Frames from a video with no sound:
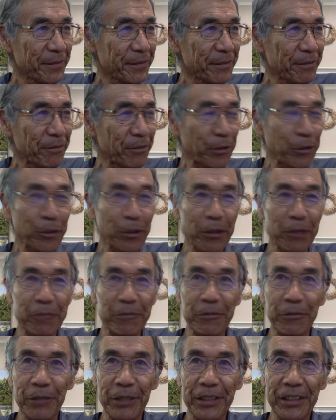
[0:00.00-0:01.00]
view of
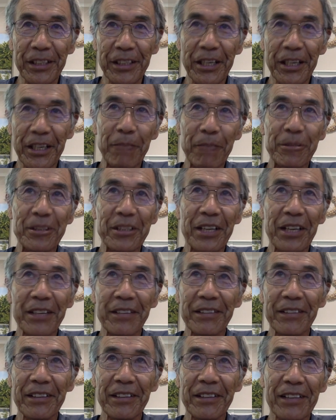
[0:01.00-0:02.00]
what I have
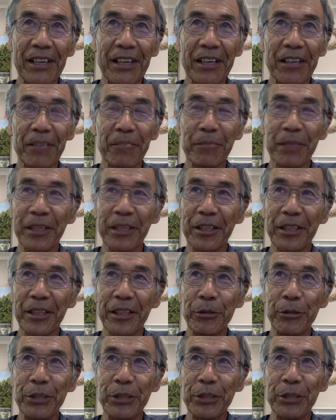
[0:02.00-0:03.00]
done and how my
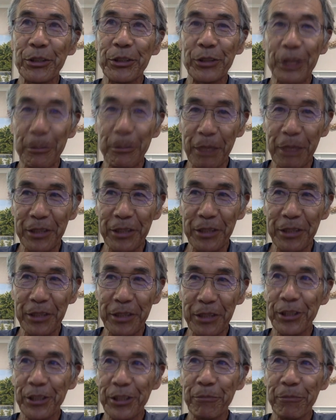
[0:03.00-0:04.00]
intuition, the
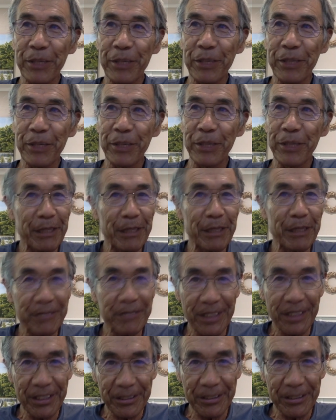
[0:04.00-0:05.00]
imagination may come out
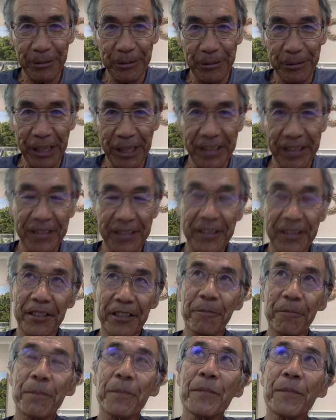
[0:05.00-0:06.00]
as the reality,
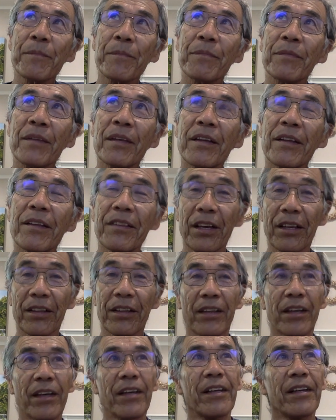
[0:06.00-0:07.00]
that
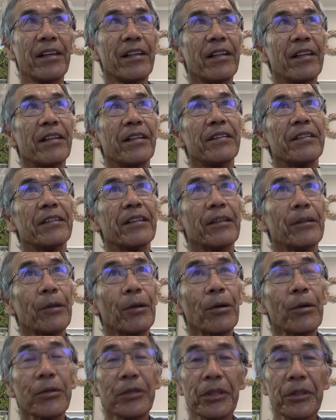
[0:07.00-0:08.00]

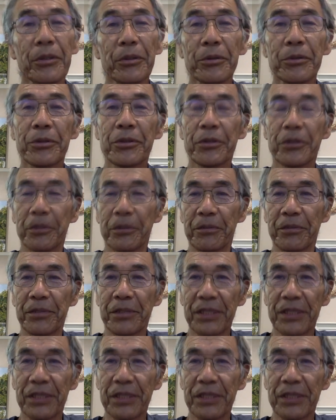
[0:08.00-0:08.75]
all the YouTubes,